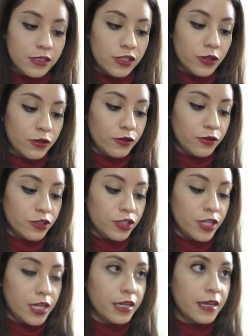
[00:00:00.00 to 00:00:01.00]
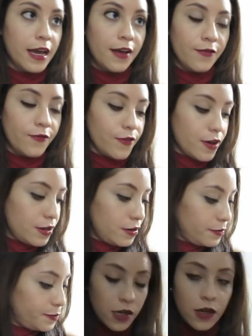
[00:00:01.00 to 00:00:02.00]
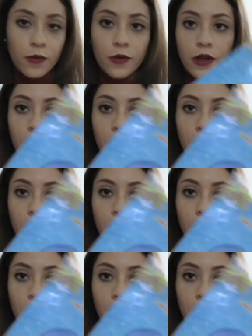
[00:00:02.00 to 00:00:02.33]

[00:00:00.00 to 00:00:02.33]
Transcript: so she can have fun. We